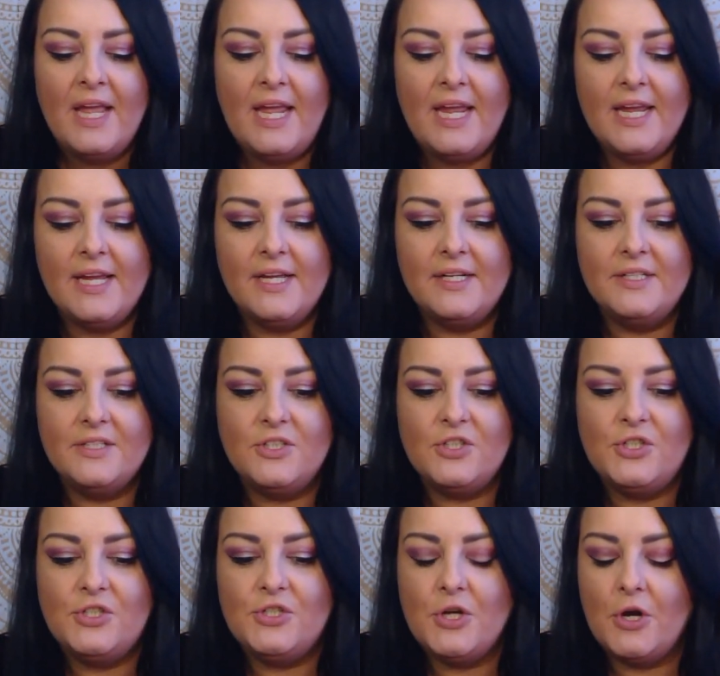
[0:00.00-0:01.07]
And
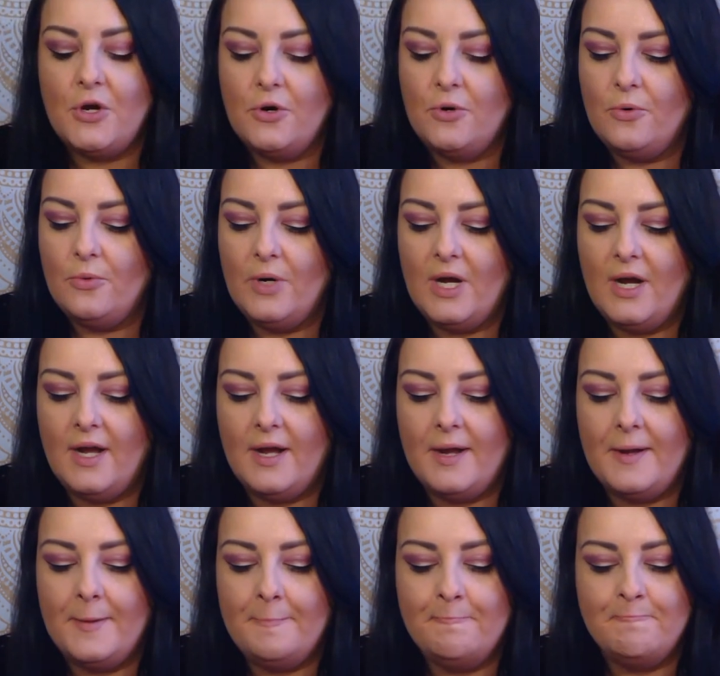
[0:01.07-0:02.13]
so,
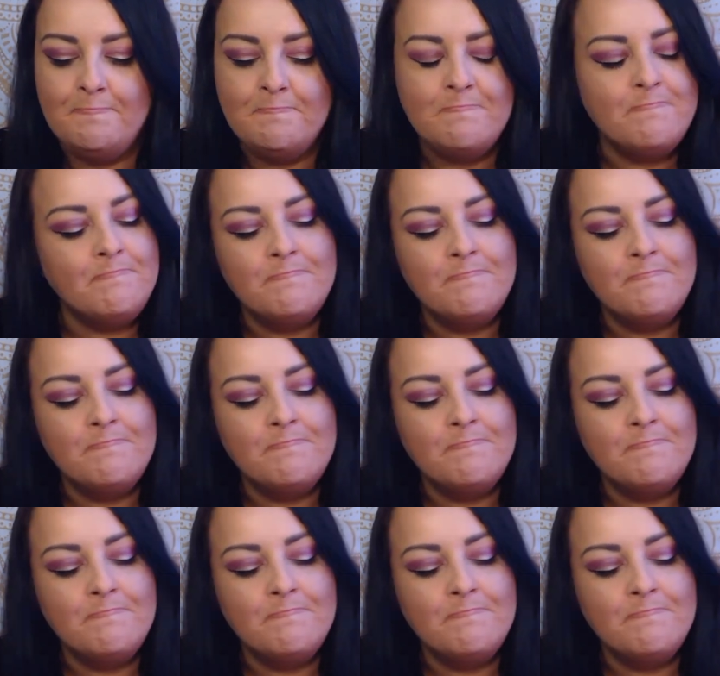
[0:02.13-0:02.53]
um,